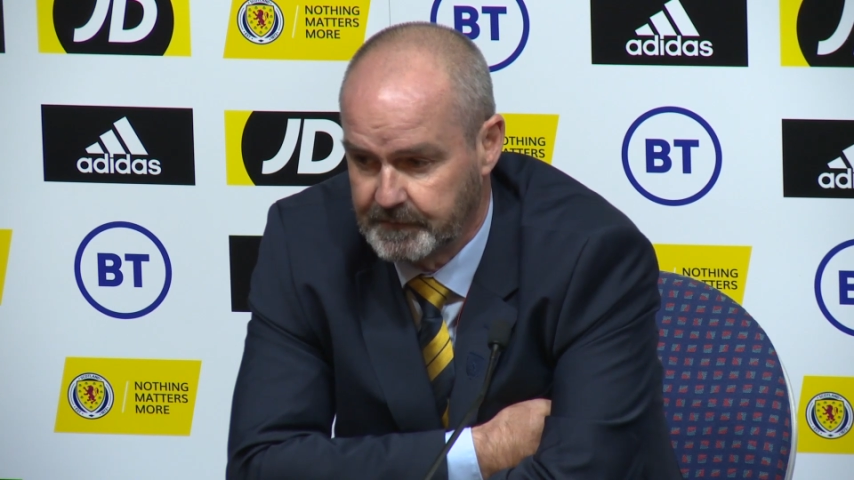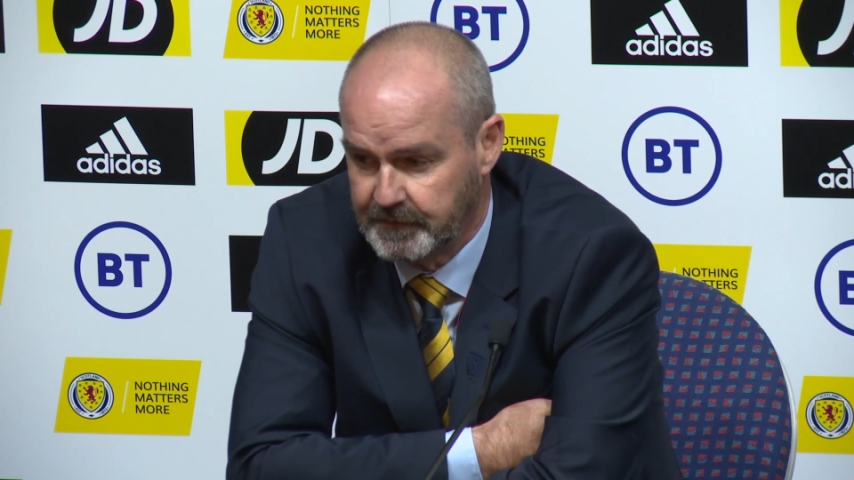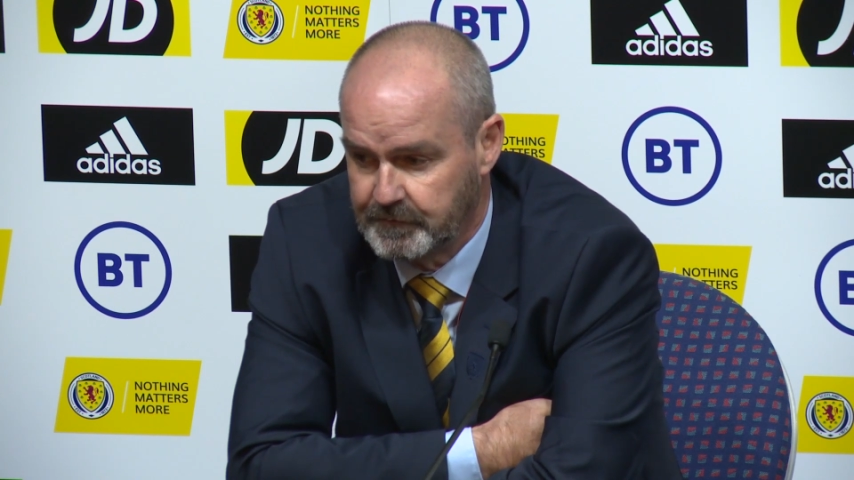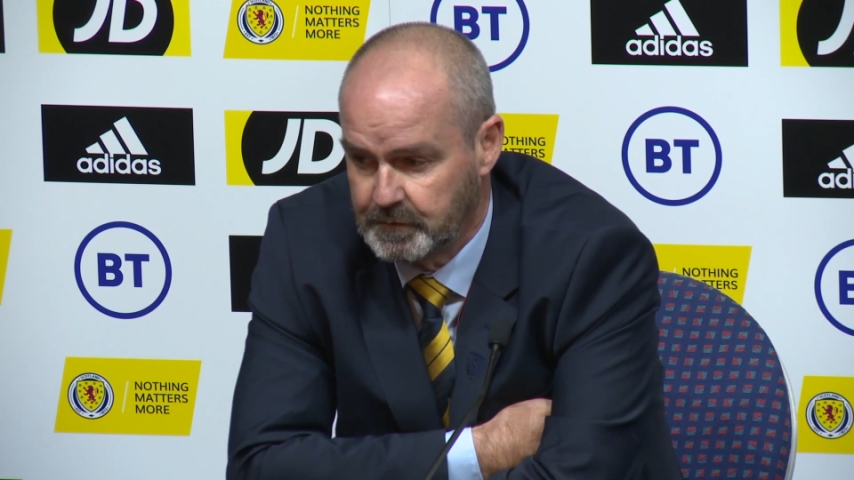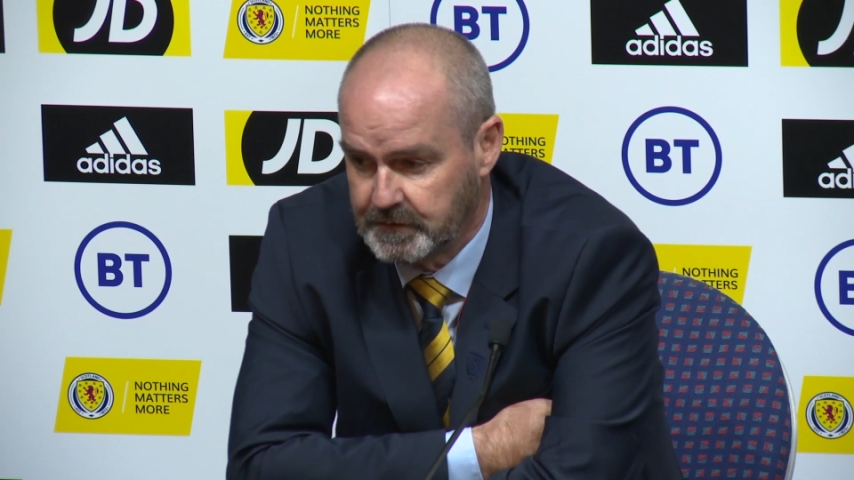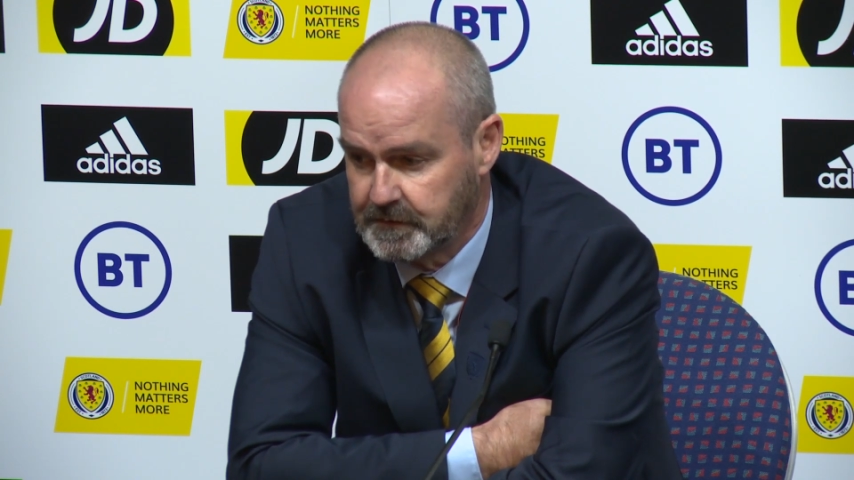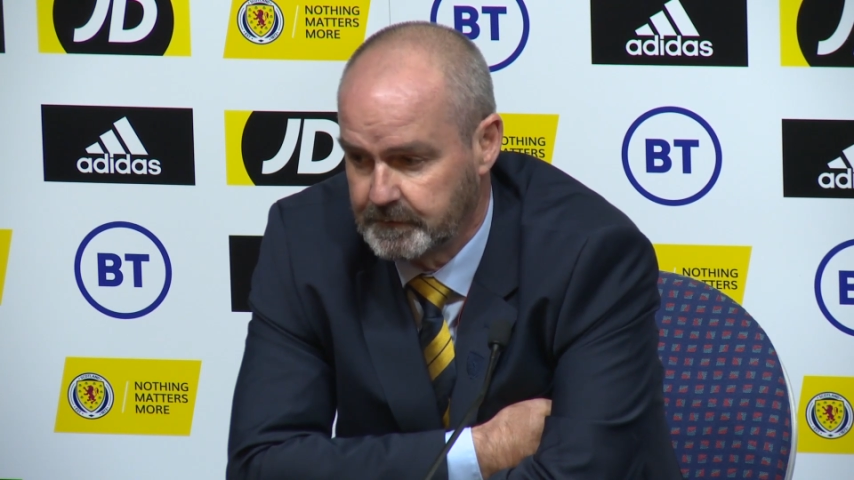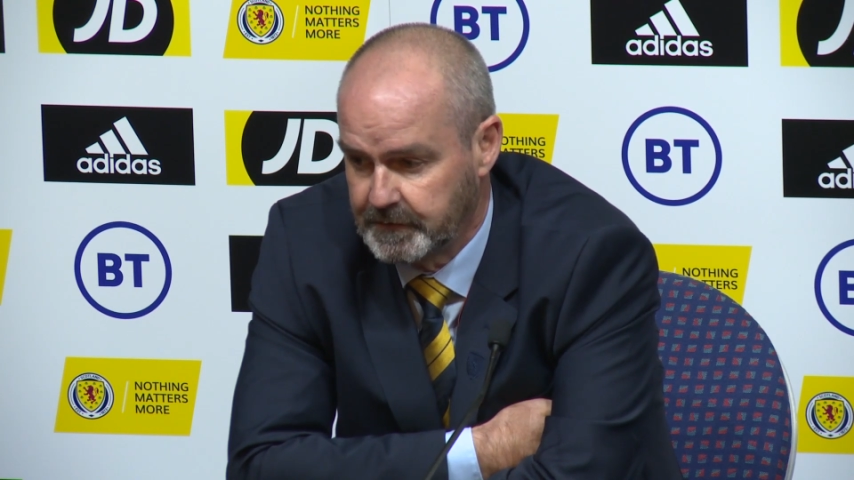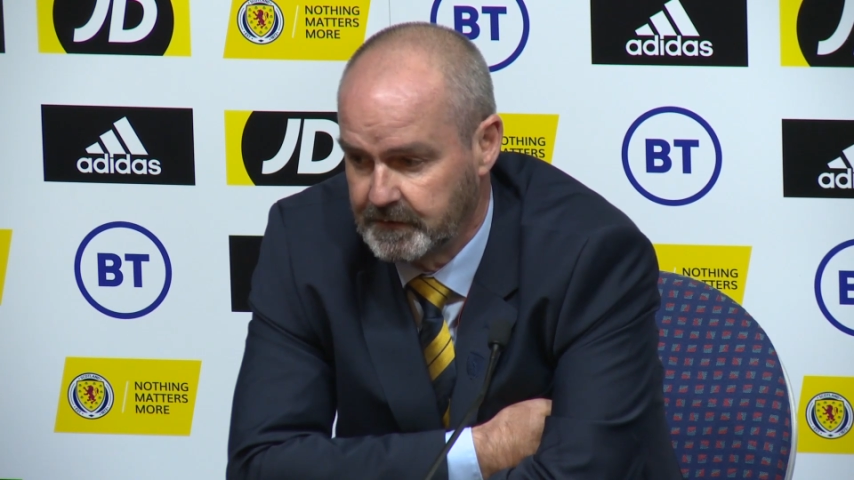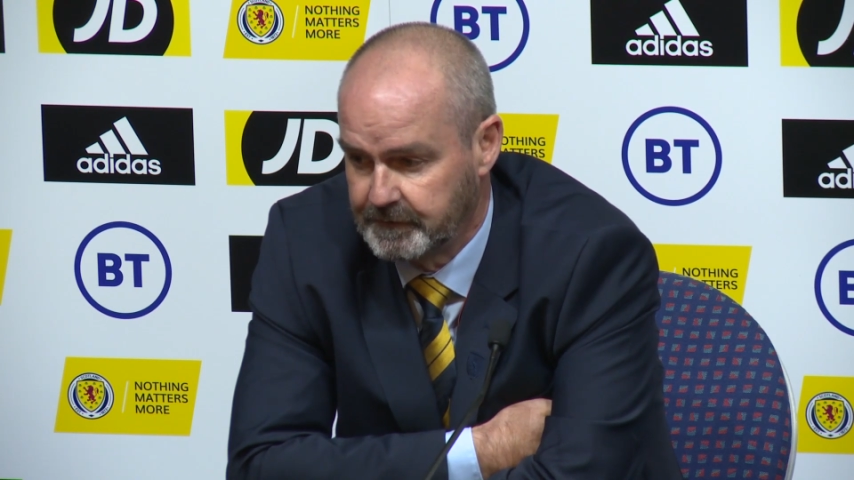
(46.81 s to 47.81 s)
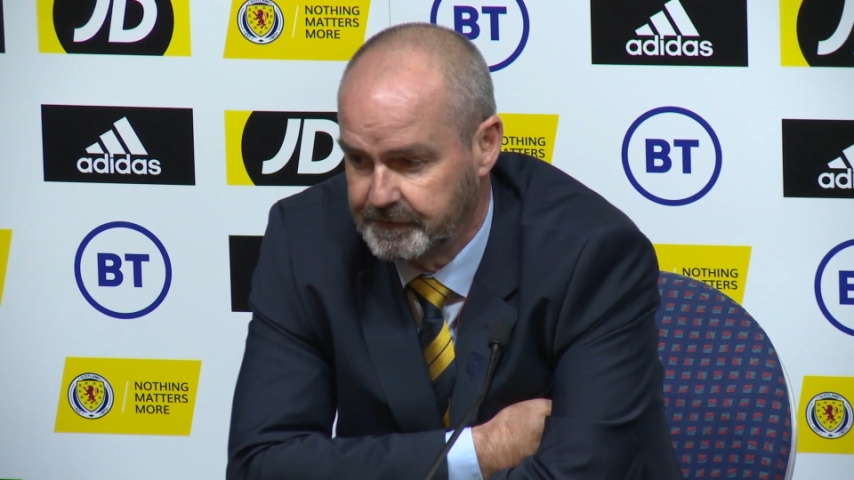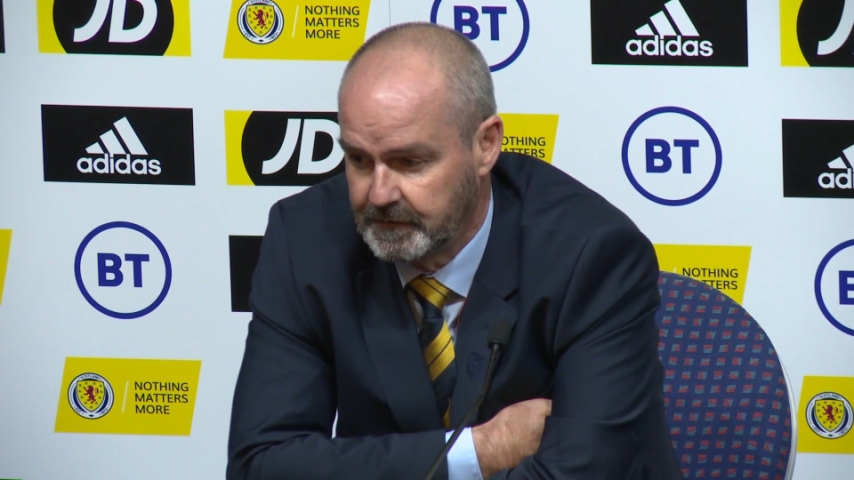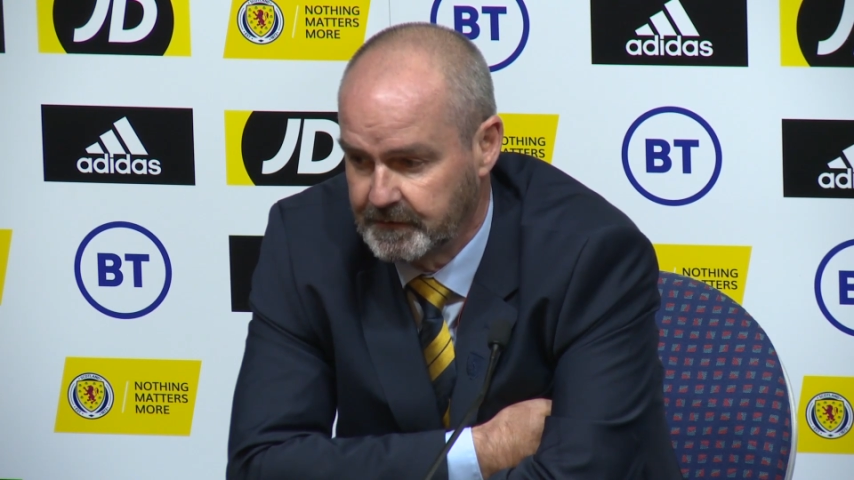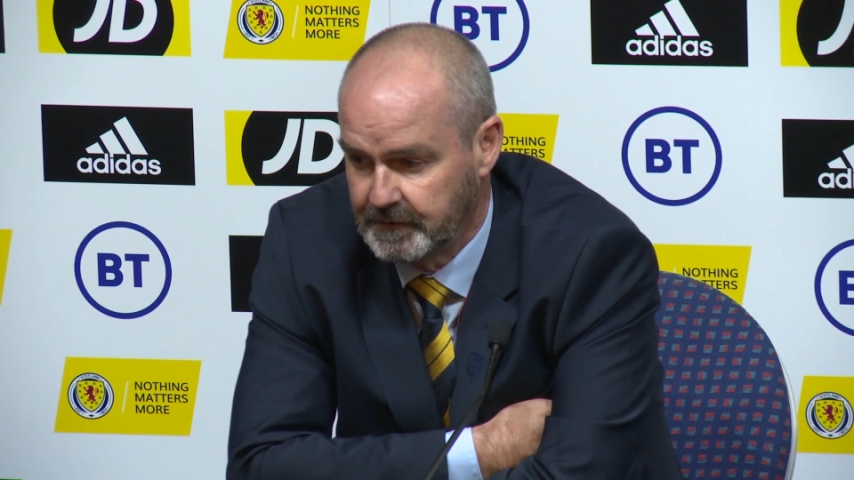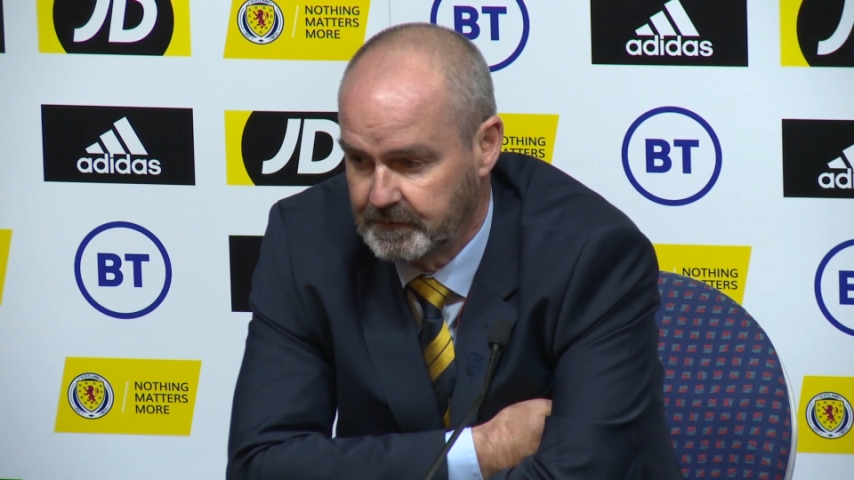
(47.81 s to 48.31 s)
everyone can be
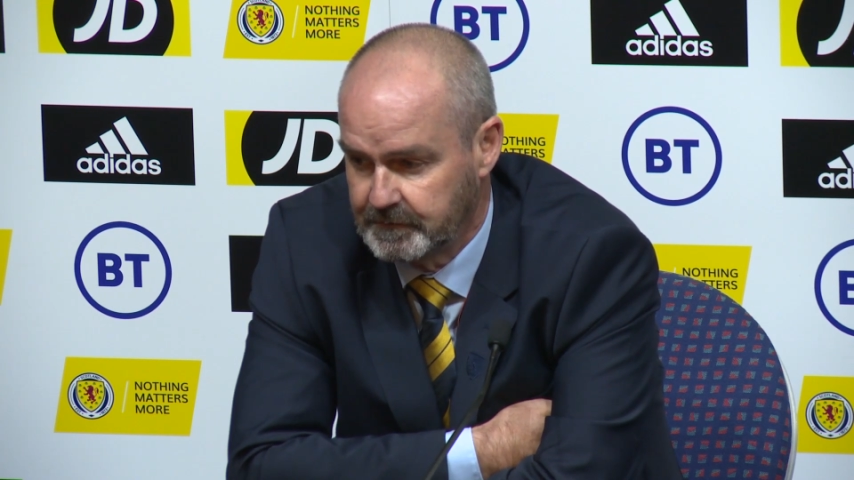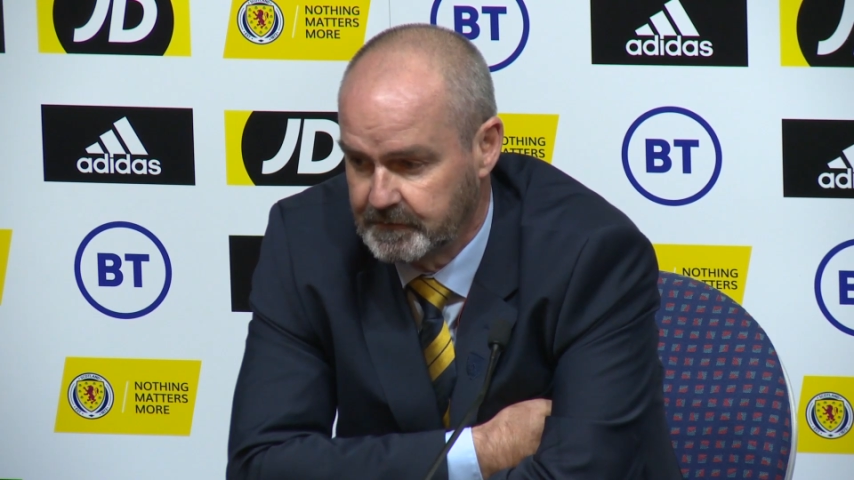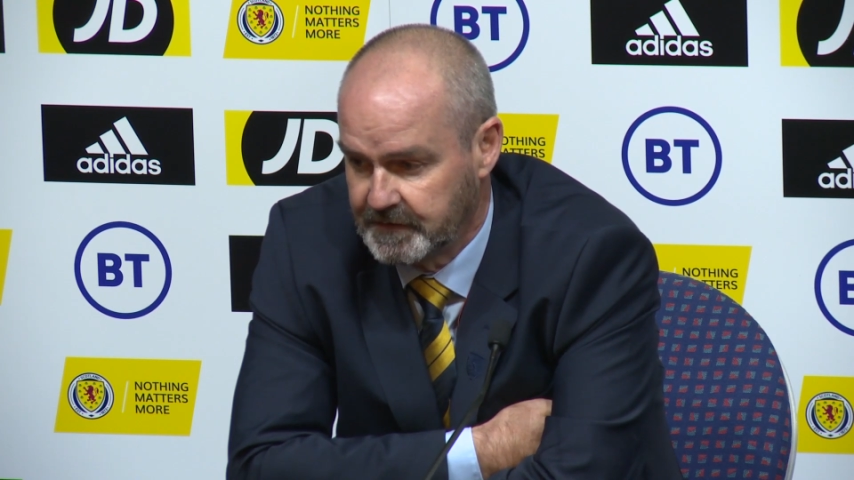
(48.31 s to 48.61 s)
feeling.